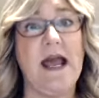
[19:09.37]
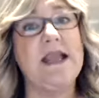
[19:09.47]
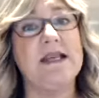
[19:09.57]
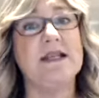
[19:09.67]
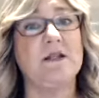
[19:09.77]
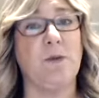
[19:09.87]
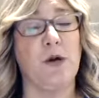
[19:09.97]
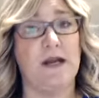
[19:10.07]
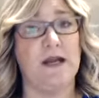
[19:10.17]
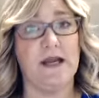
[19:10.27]
And it is
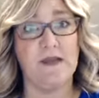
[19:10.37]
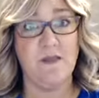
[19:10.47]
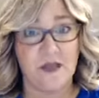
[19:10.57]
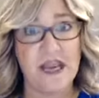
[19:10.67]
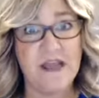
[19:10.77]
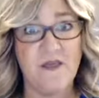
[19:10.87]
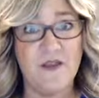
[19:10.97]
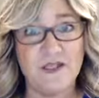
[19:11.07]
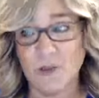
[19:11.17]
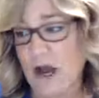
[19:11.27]
pretty in the
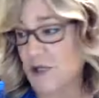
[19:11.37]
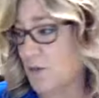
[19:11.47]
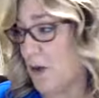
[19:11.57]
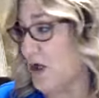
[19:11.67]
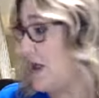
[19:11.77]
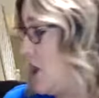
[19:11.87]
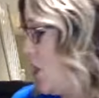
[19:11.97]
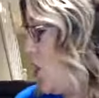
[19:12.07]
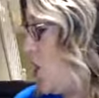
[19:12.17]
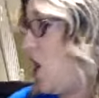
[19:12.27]
Swatch Book
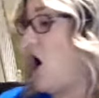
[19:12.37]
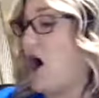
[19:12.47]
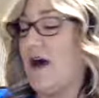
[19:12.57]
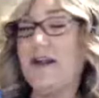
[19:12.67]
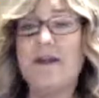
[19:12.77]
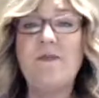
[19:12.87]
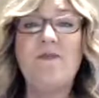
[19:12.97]
on